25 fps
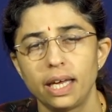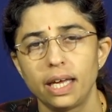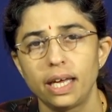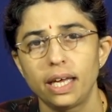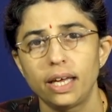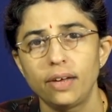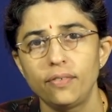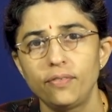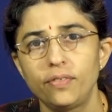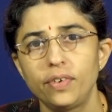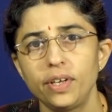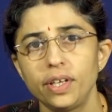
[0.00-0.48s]

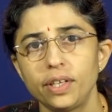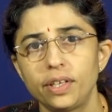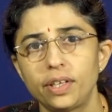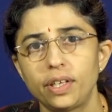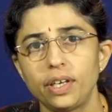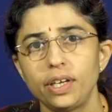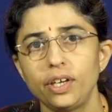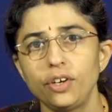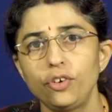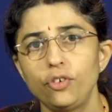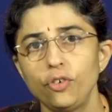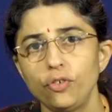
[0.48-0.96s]
every
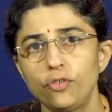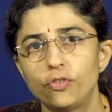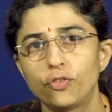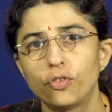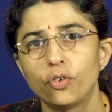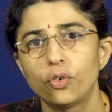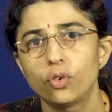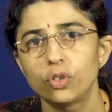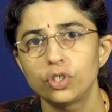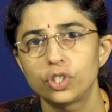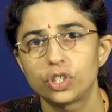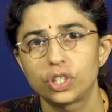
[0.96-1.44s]
3 to
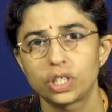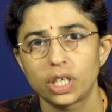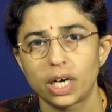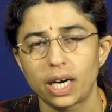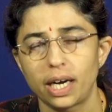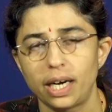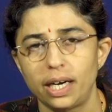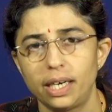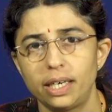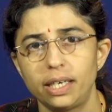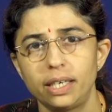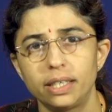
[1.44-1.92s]
4
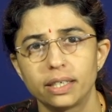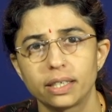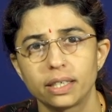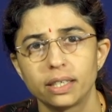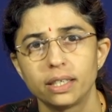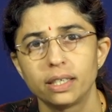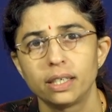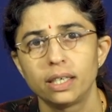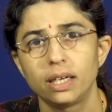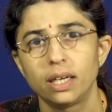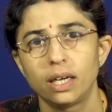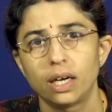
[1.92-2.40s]
child
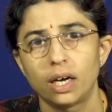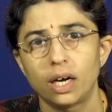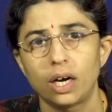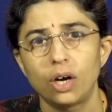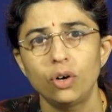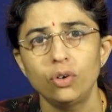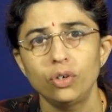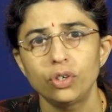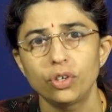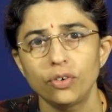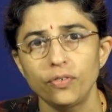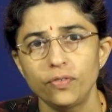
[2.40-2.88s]

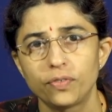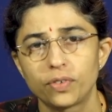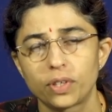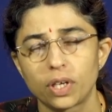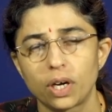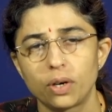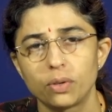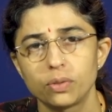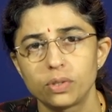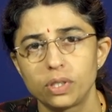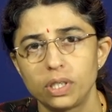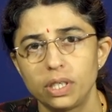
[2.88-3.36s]
out of
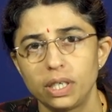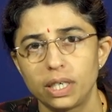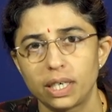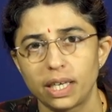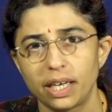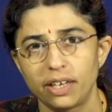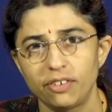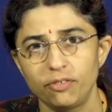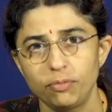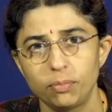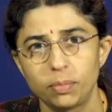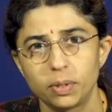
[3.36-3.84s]
1000
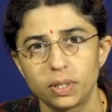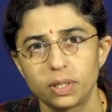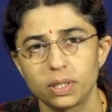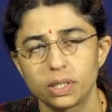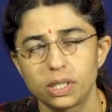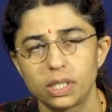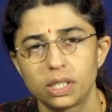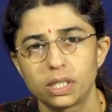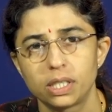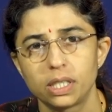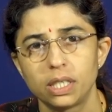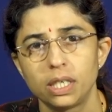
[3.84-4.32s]
live
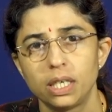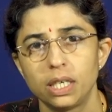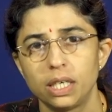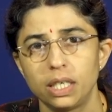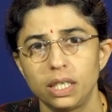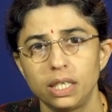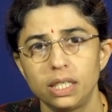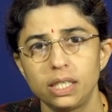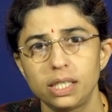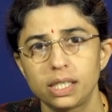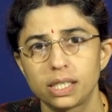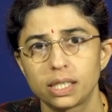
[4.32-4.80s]
births
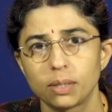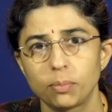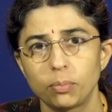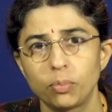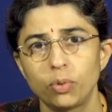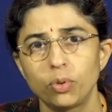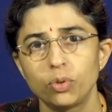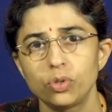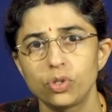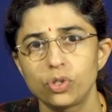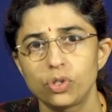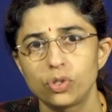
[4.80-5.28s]
is
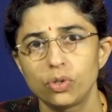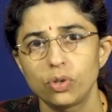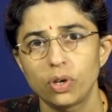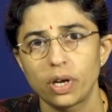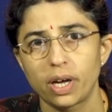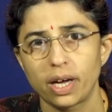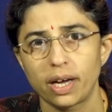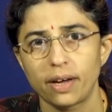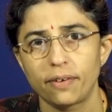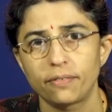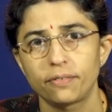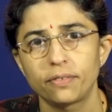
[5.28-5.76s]
supposed to
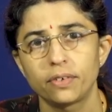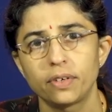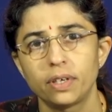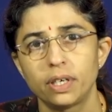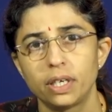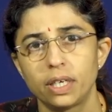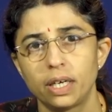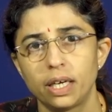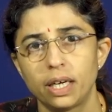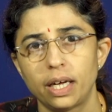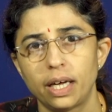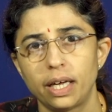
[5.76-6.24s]
have
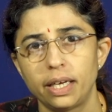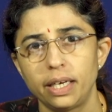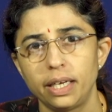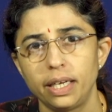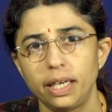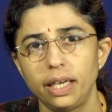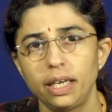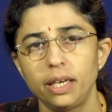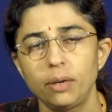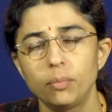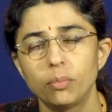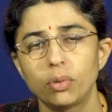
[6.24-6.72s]
an
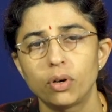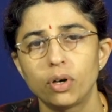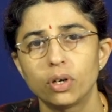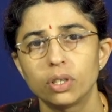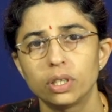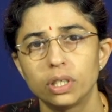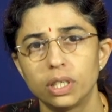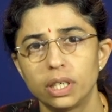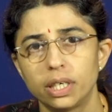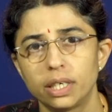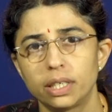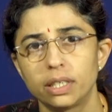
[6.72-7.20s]

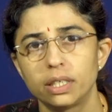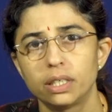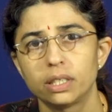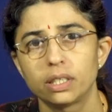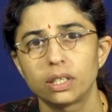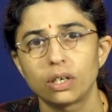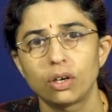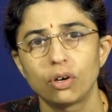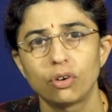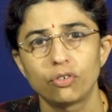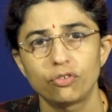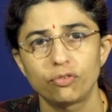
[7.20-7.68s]
inborn
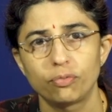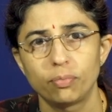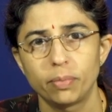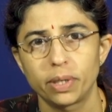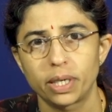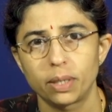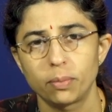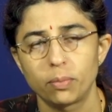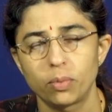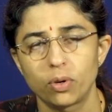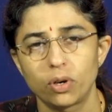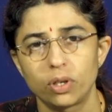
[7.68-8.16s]
error of
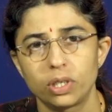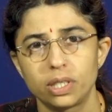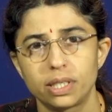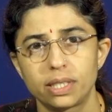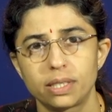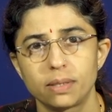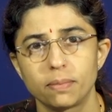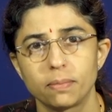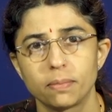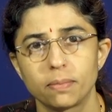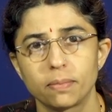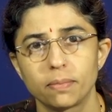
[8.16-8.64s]

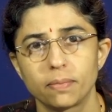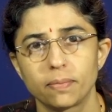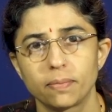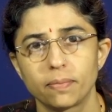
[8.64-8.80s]
metabolism.